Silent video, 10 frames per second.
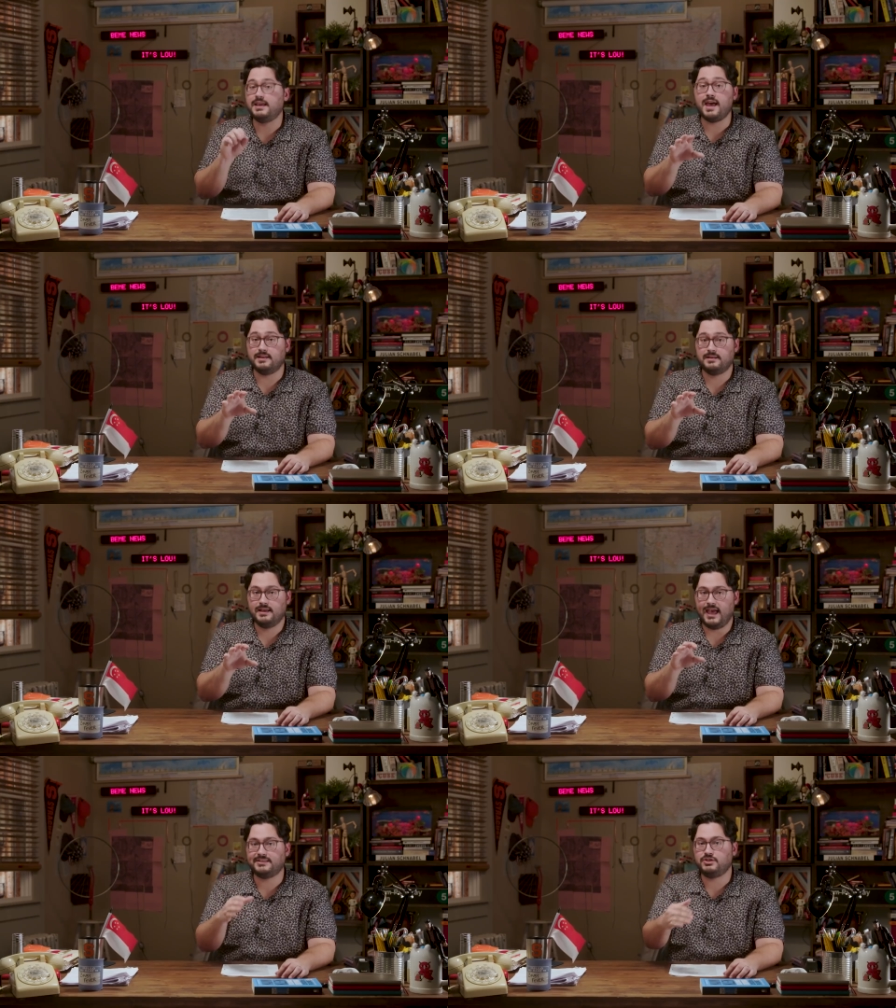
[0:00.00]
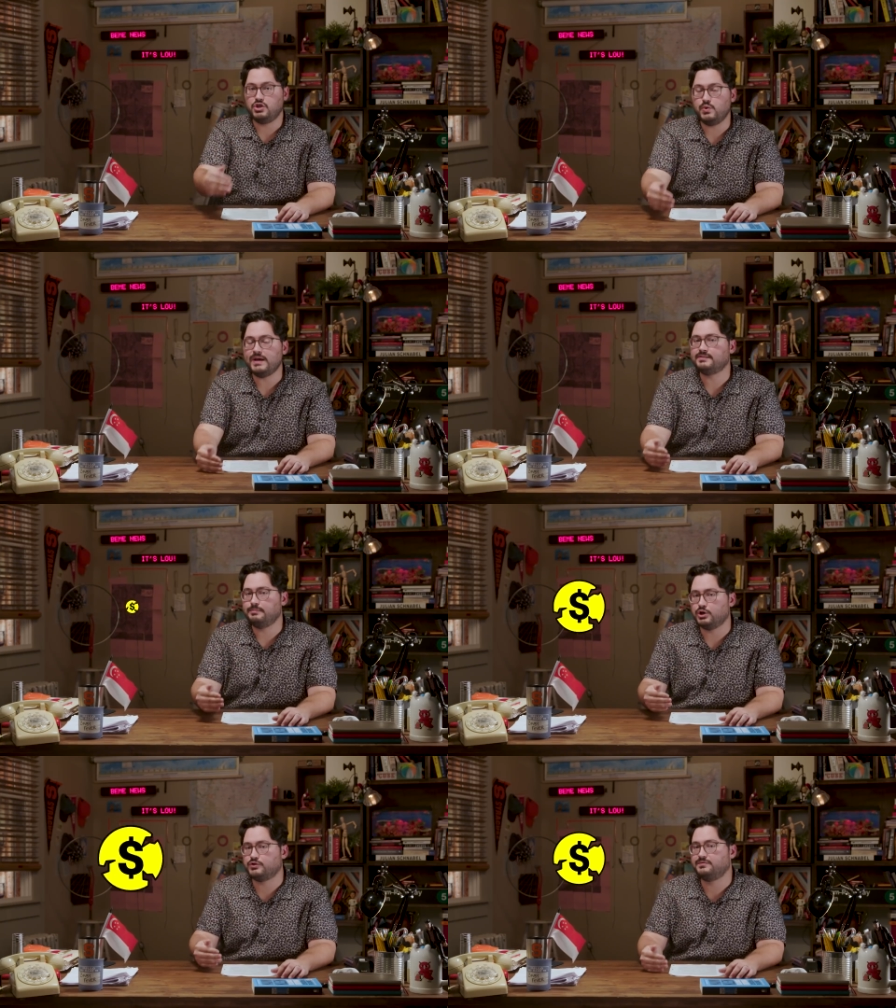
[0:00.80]
Yet, as the US
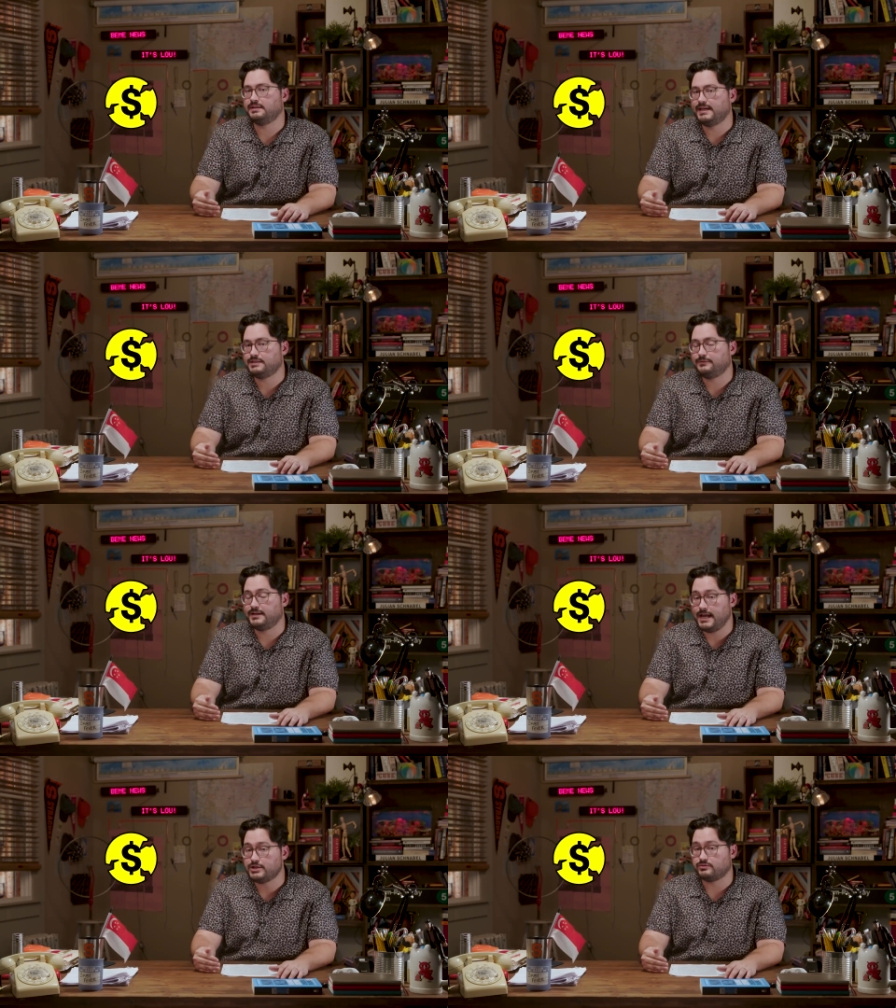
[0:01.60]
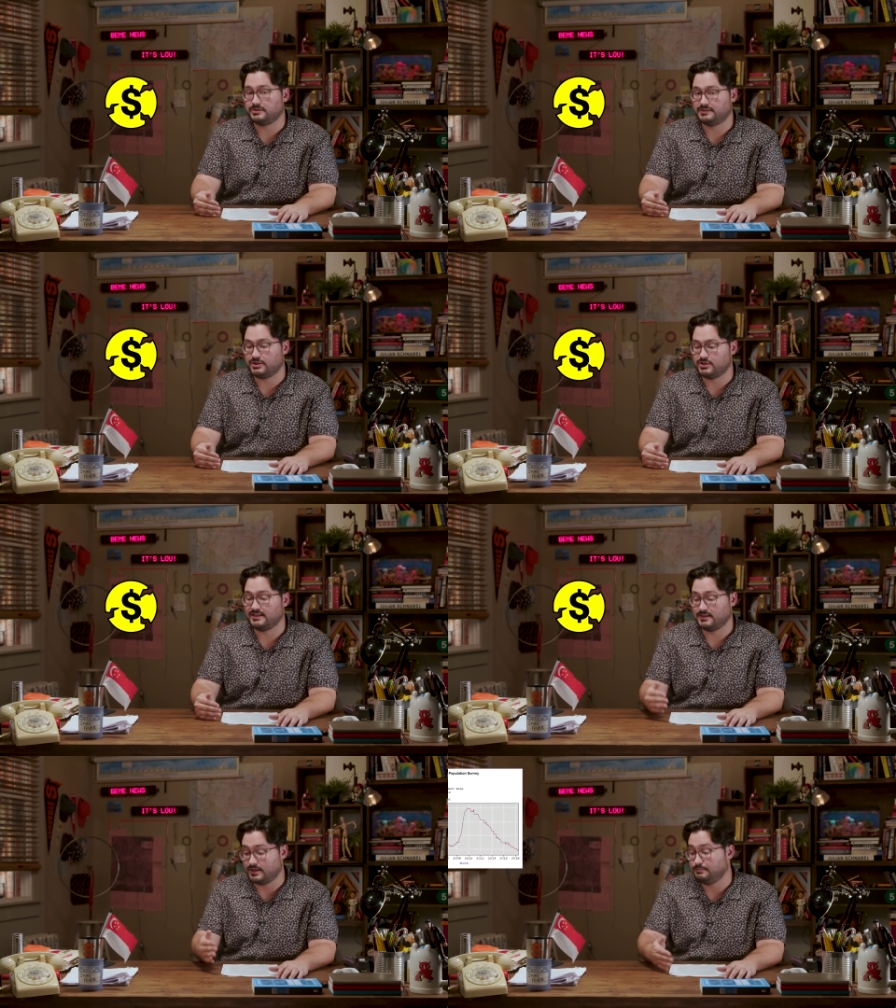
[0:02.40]
emerged from the latest financial recession,
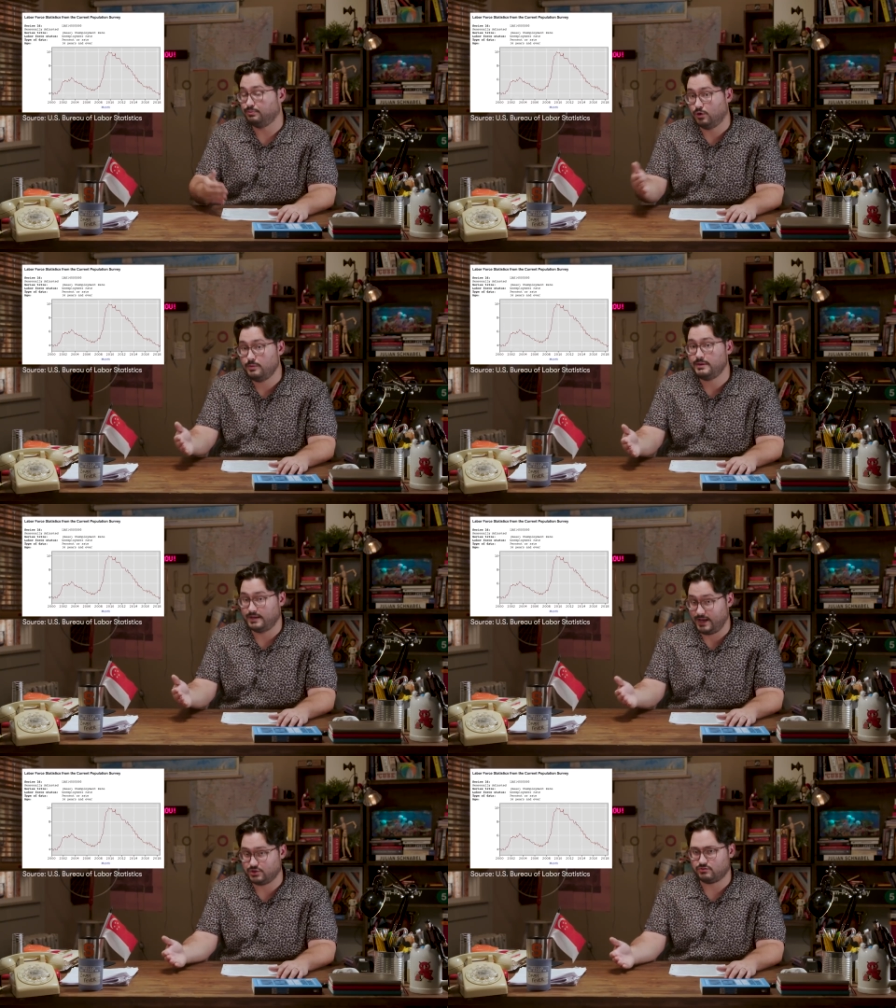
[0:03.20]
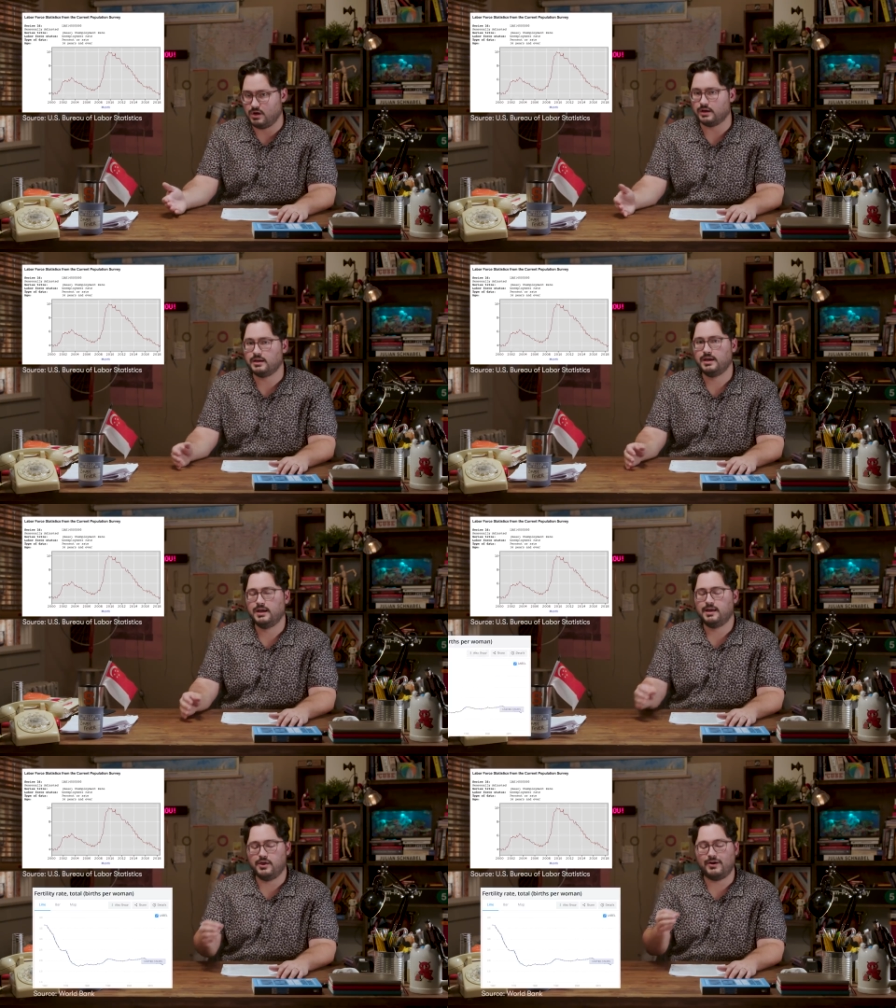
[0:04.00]
as unemployment has shrunk,
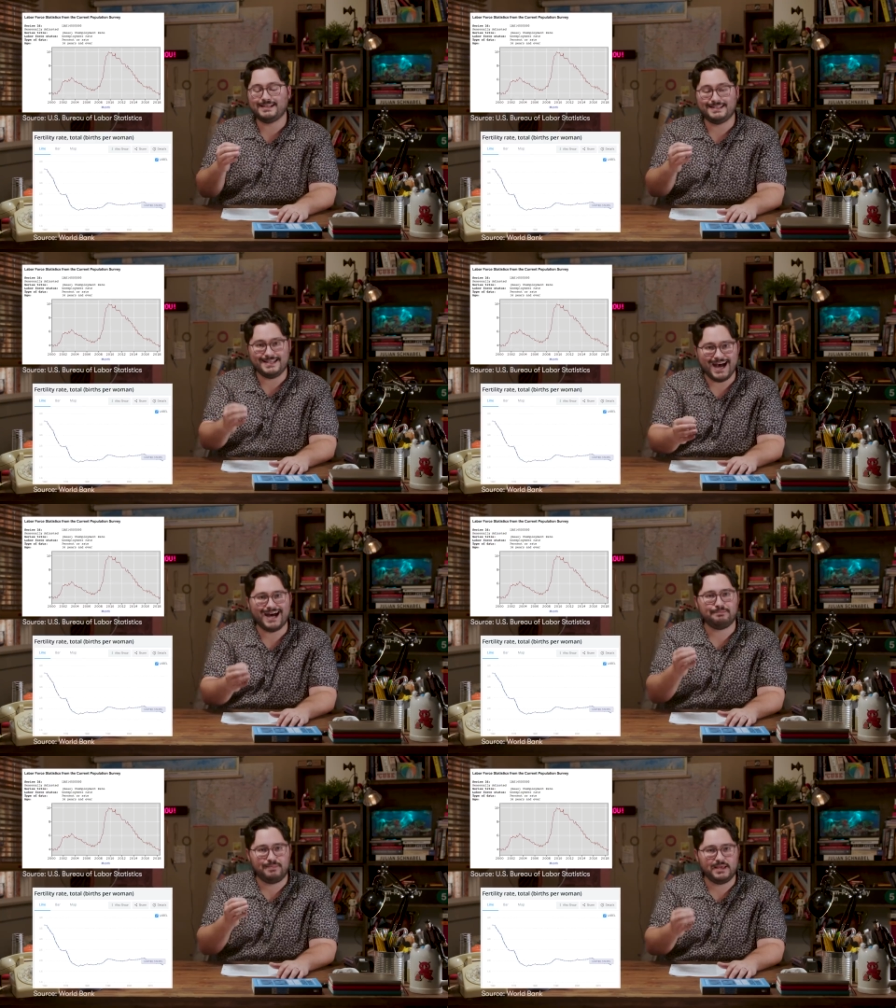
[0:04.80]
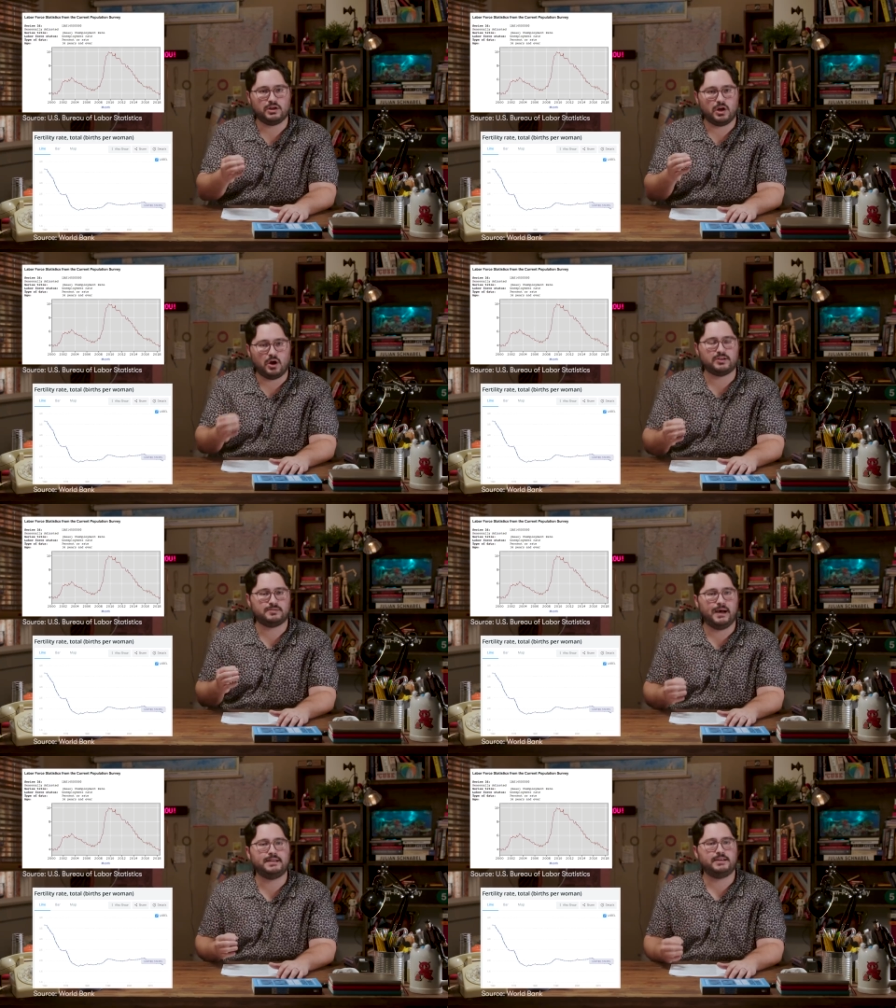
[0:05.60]
there has not been a
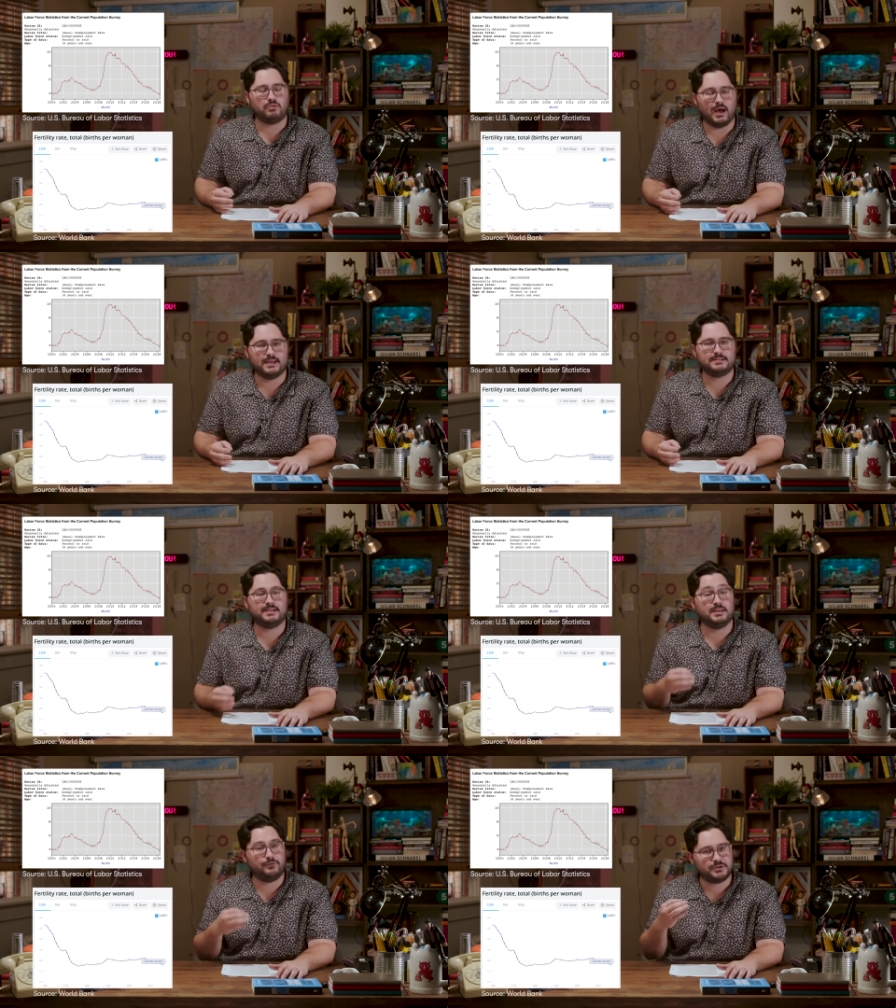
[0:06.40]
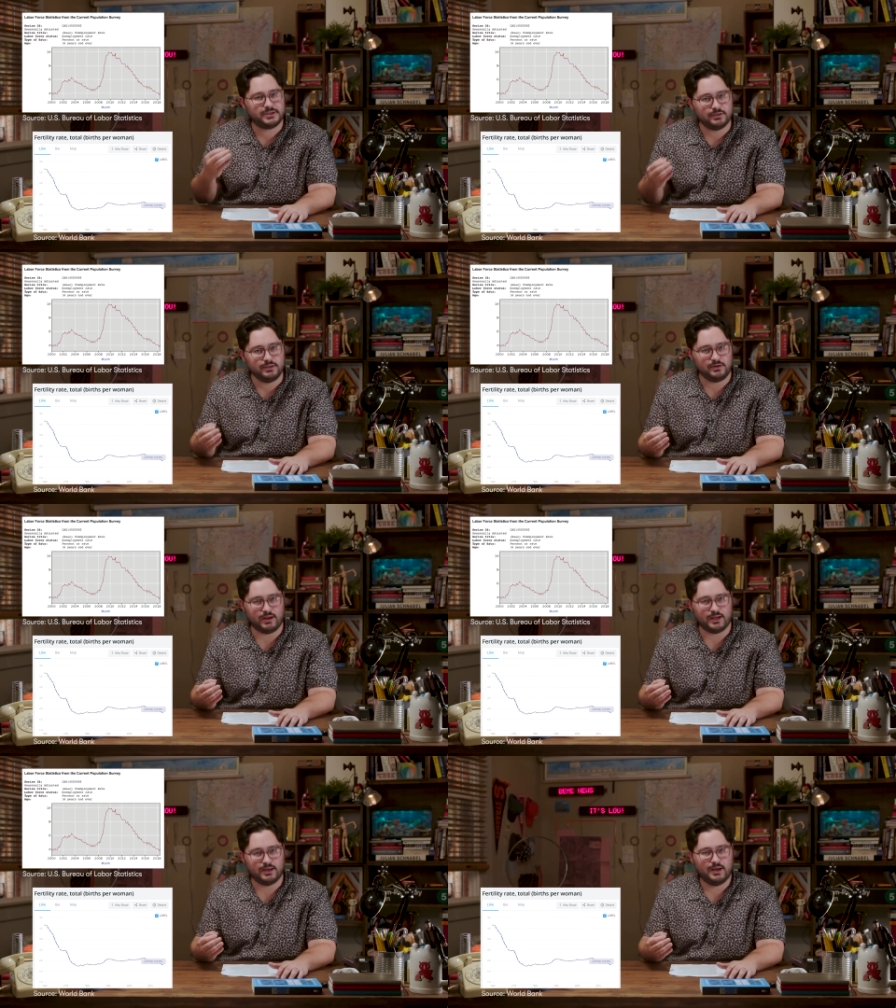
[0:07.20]
corresponding rise in the fertility
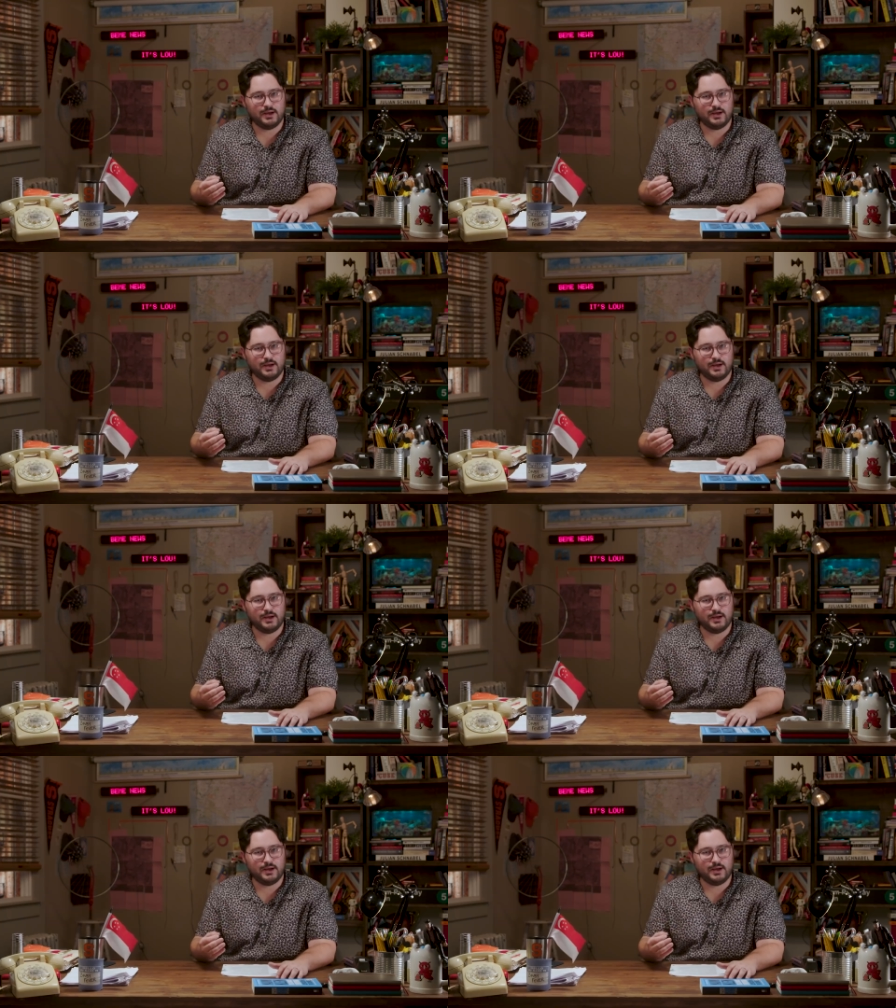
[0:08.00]
rate.